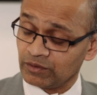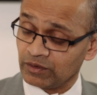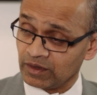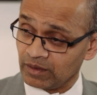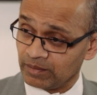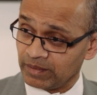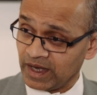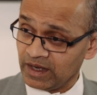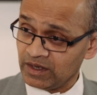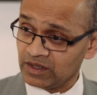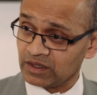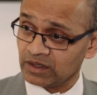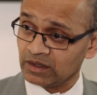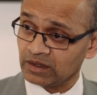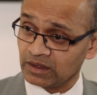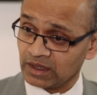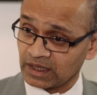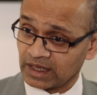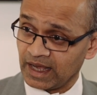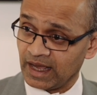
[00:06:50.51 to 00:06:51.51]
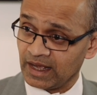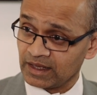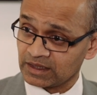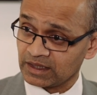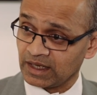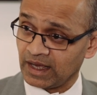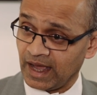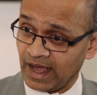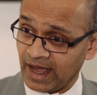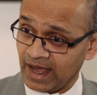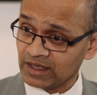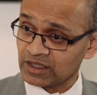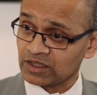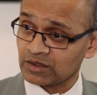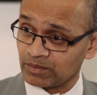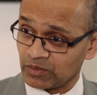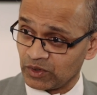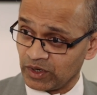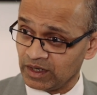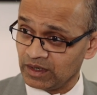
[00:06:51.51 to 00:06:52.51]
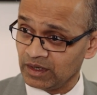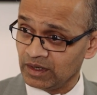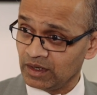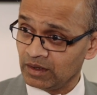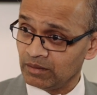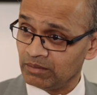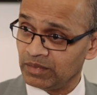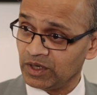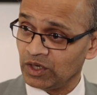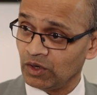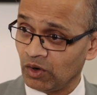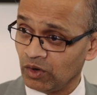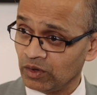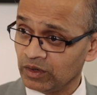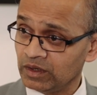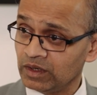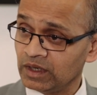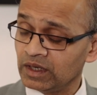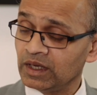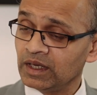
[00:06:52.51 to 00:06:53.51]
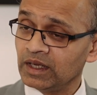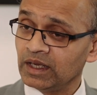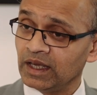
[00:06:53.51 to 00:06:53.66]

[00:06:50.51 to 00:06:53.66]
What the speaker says: for the patient the cancer has spread beyond,